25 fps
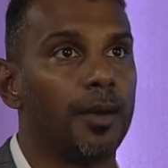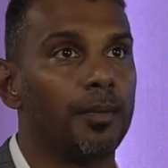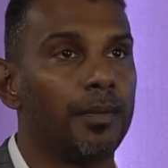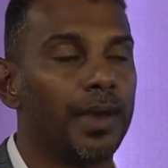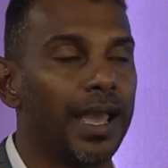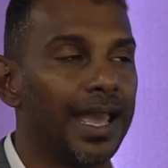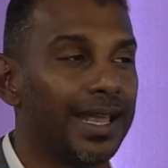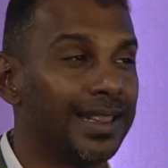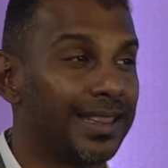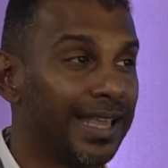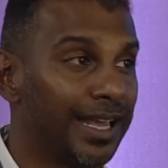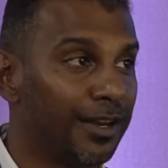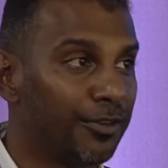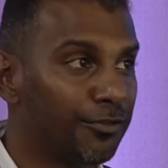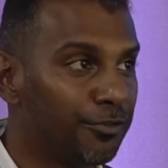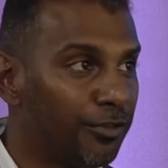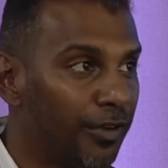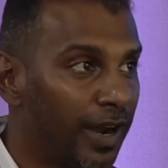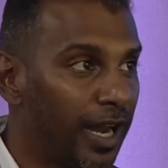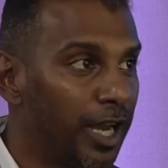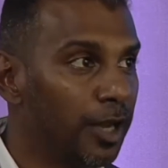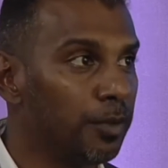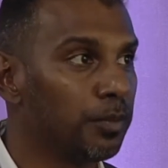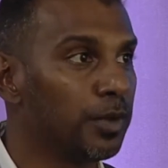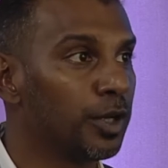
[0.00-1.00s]
and the
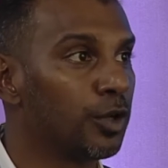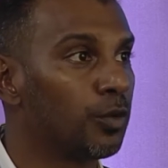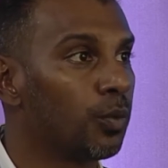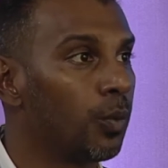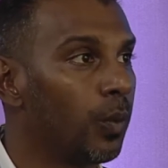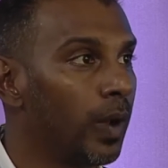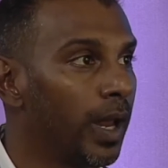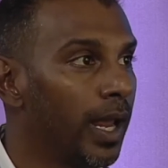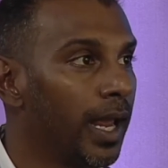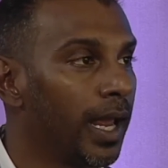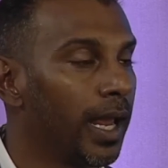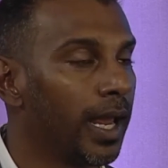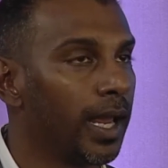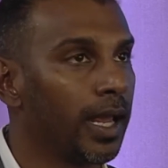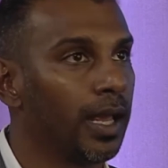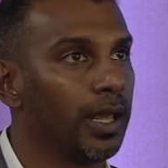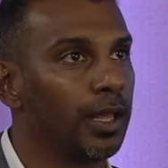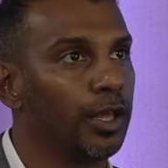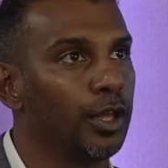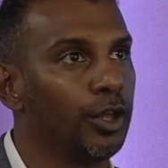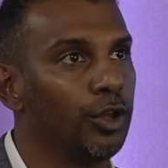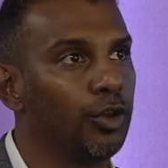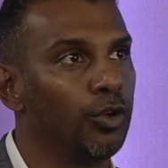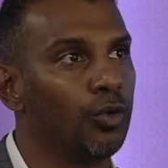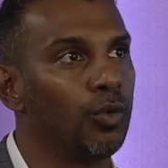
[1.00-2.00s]
environment where
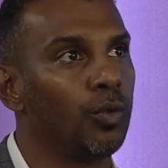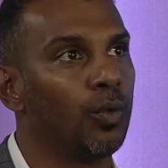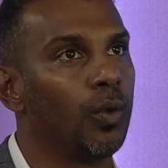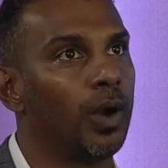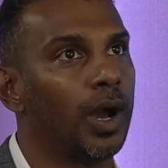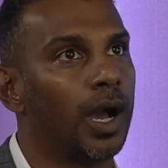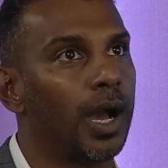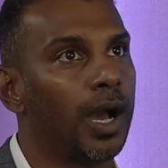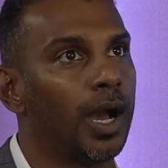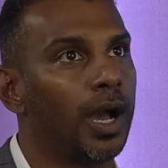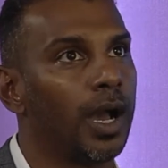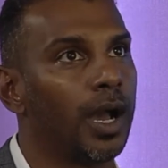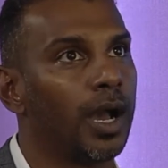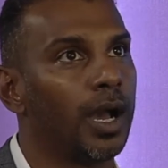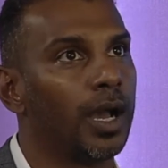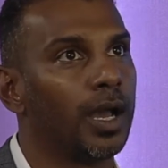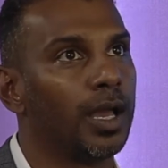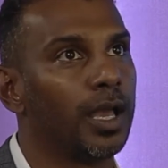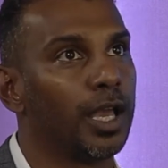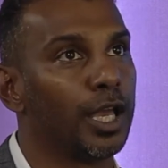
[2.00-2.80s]
you are